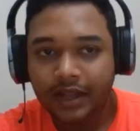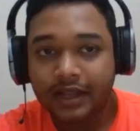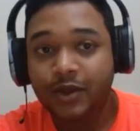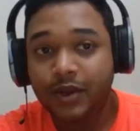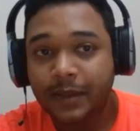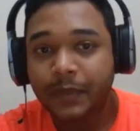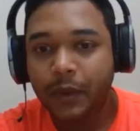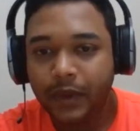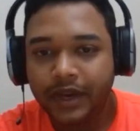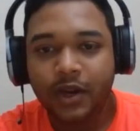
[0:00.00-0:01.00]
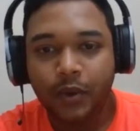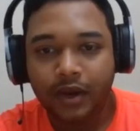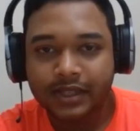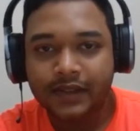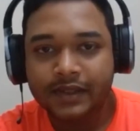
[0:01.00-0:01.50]
That's not something we can do
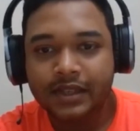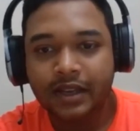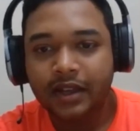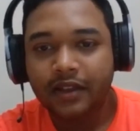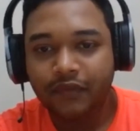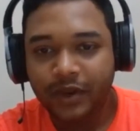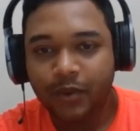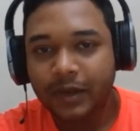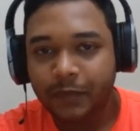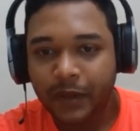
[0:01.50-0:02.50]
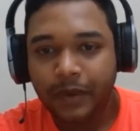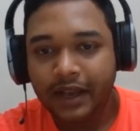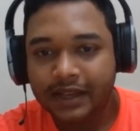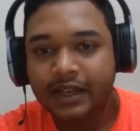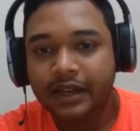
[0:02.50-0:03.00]
ourselves. We know that
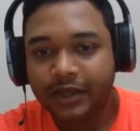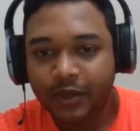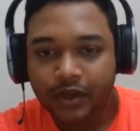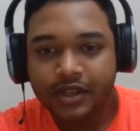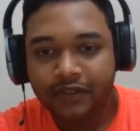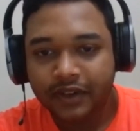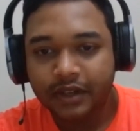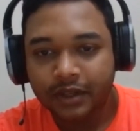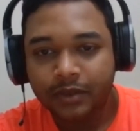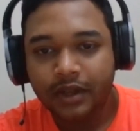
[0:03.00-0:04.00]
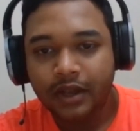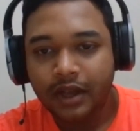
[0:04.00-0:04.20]
PayPal has that technology figured out,